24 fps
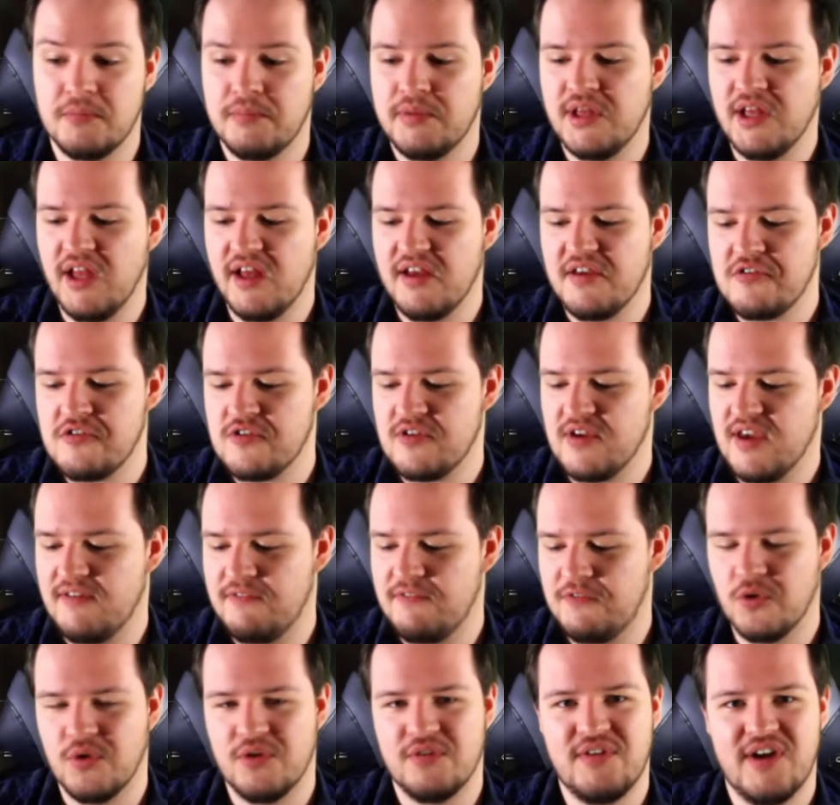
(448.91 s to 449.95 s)
Plus,
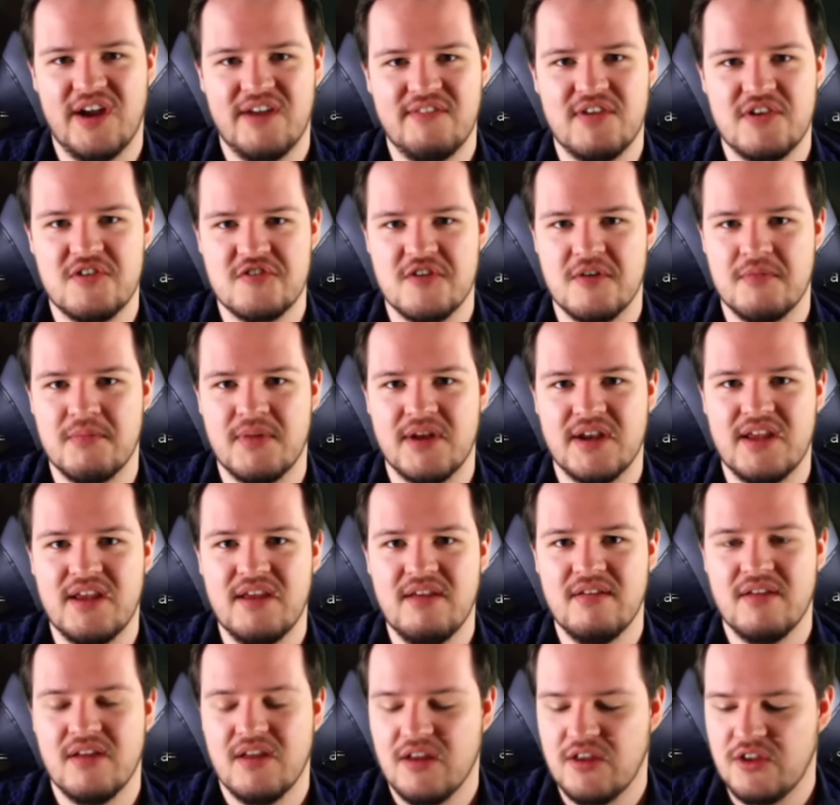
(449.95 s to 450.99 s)
if you're reviving
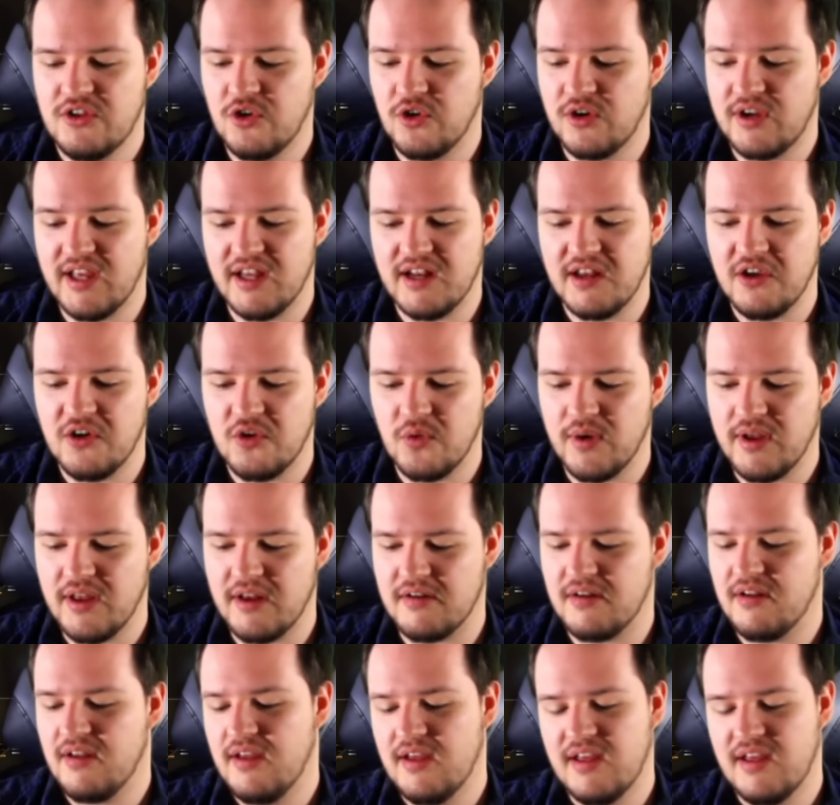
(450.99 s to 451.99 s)
somebody, you're getting Grit,